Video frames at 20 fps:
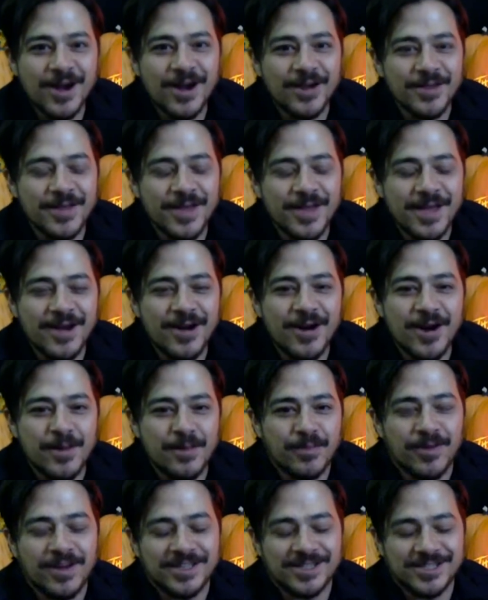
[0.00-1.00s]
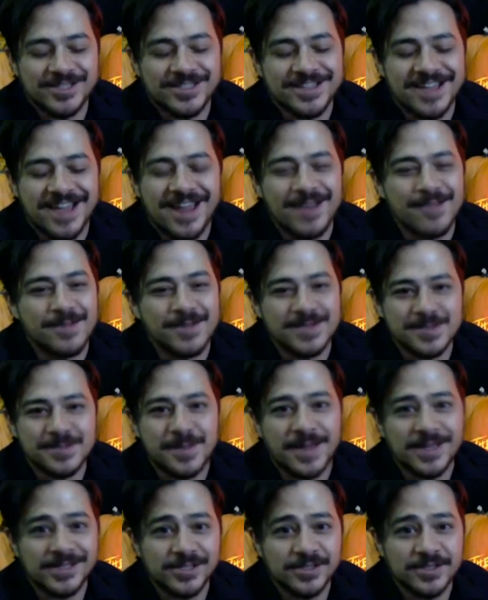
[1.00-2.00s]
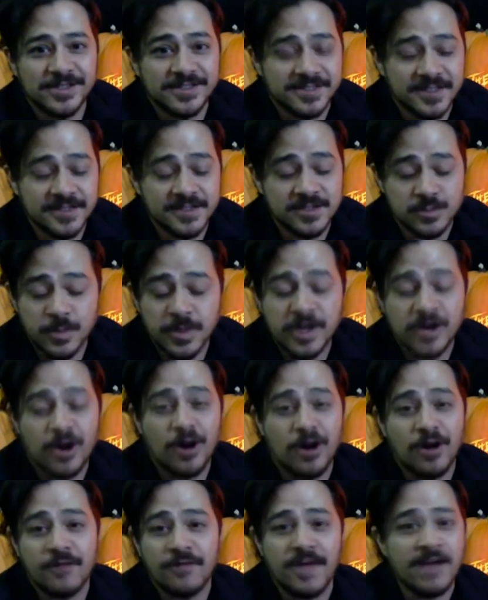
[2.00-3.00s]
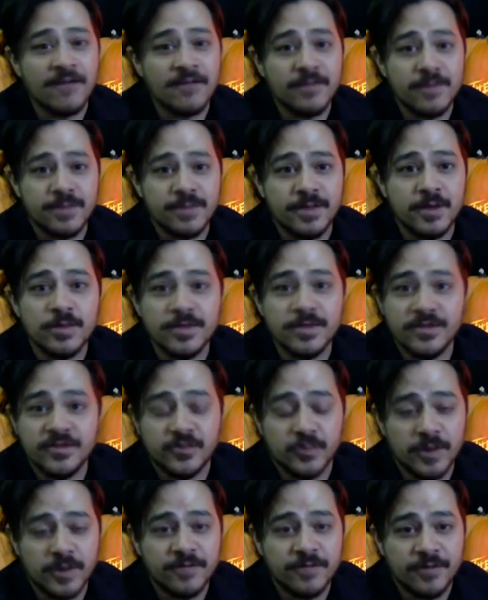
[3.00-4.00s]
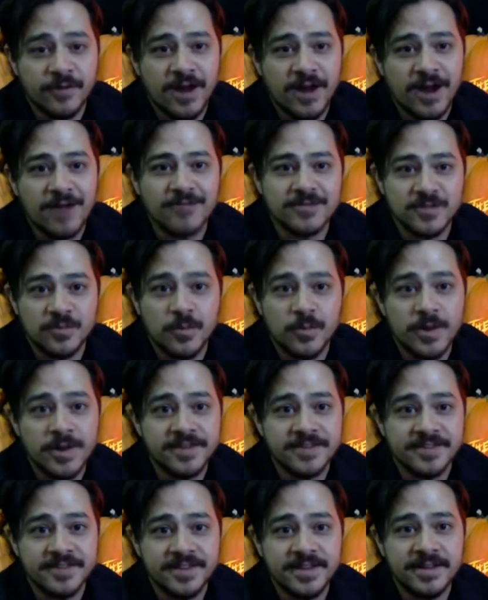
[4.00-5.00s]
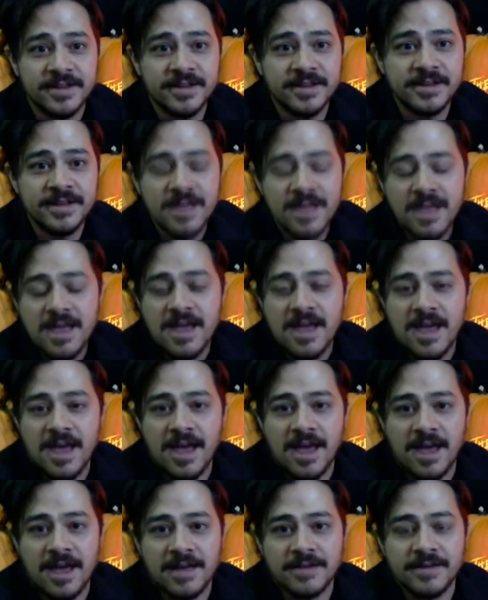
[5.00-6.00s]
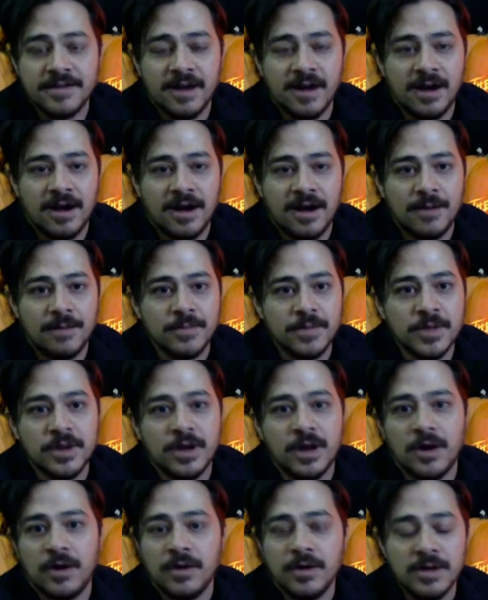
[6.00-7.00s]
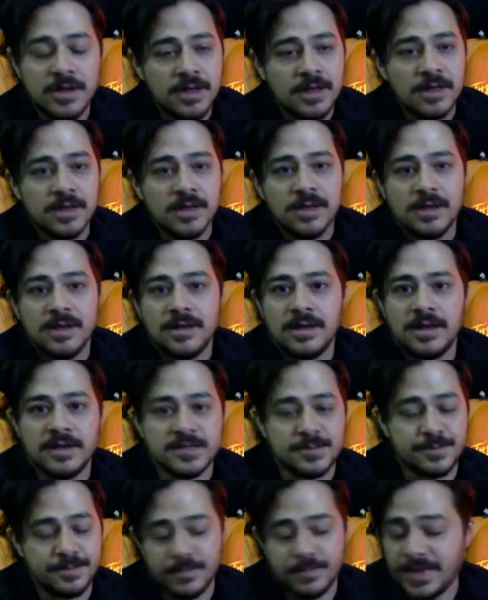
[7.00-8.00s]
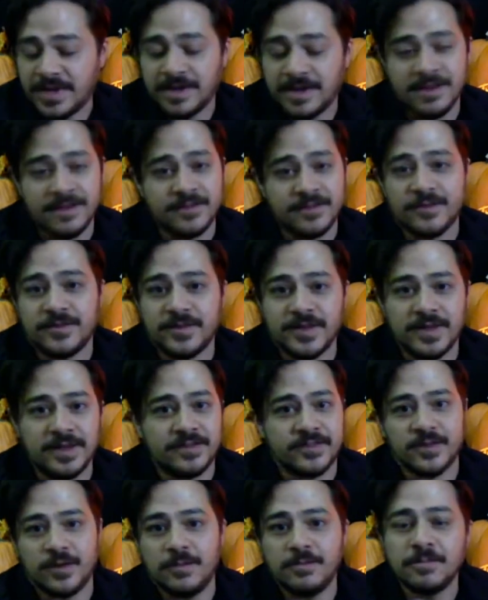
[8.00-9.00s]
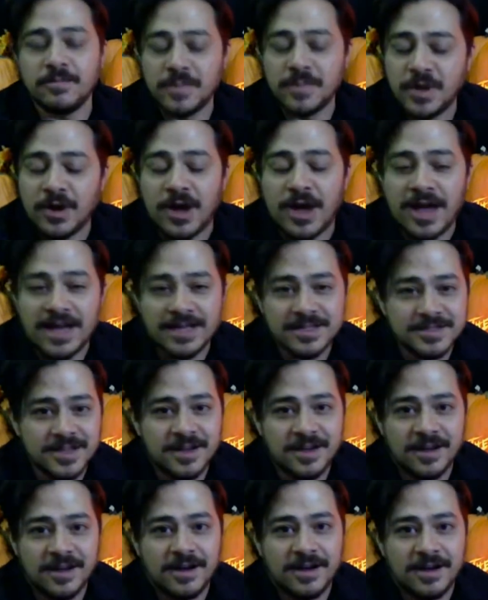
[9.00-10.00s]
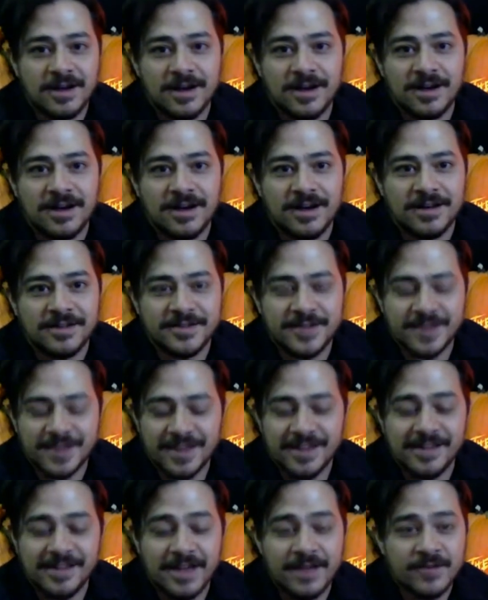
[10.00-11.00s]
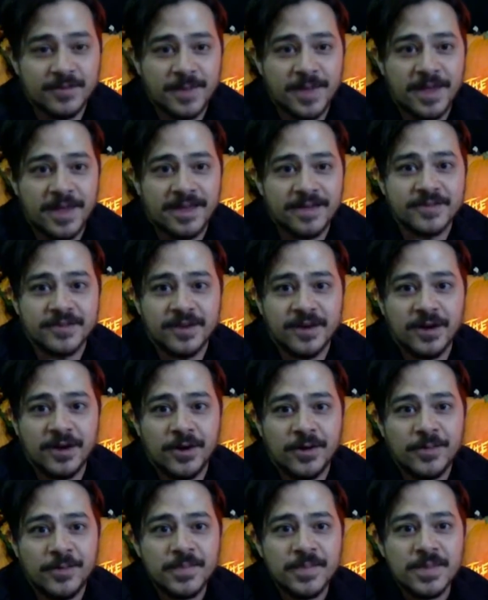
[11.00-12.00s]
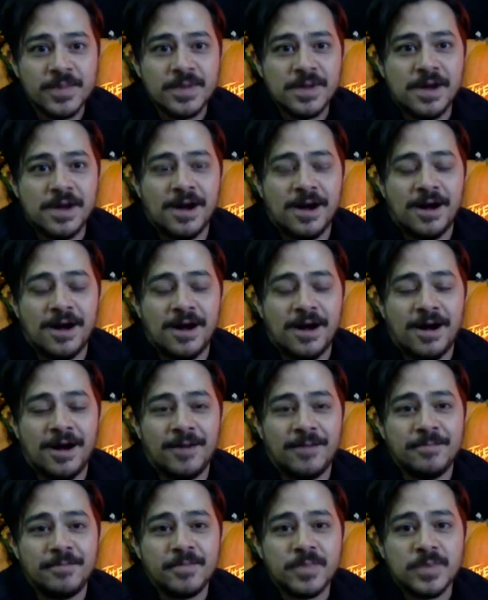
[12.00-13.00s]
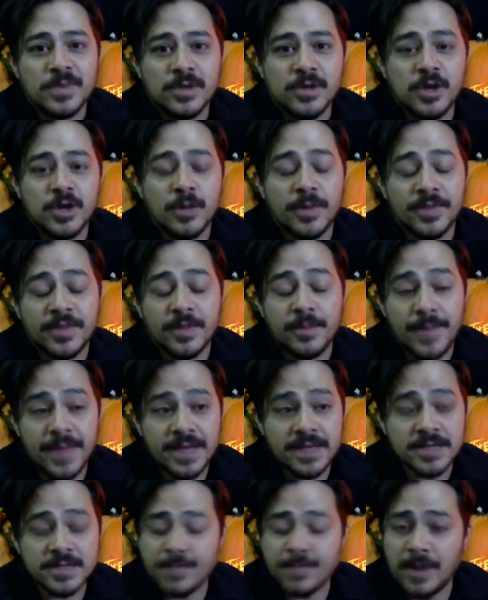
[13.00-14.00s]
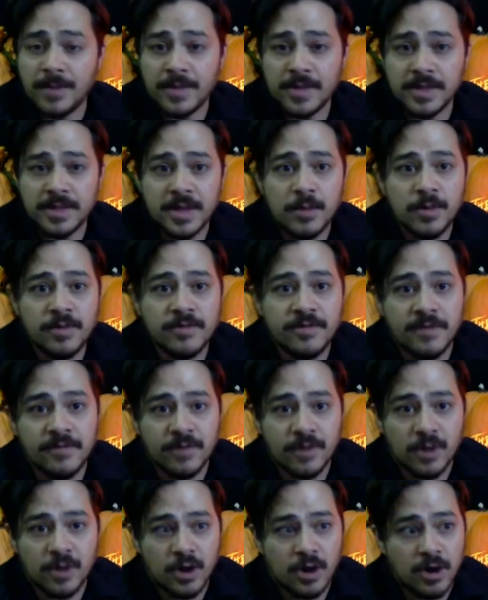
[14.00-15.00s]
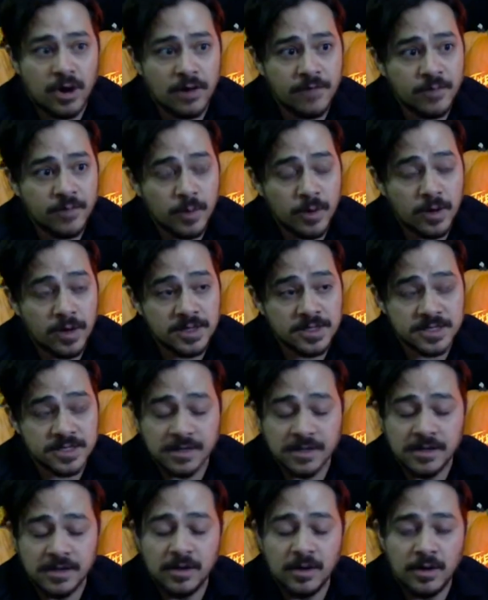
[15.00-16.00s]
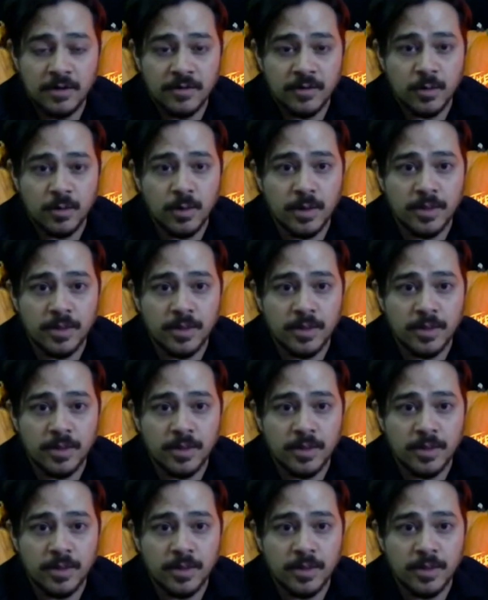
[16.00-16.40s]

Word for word: are they are a precious item, especially since we carve everything within 24 hours of when it's needed, and um, you know, because it's you know it has a, it's a lifespan. So um, you know, but the biggest pumpkin that we've ever carved was a little over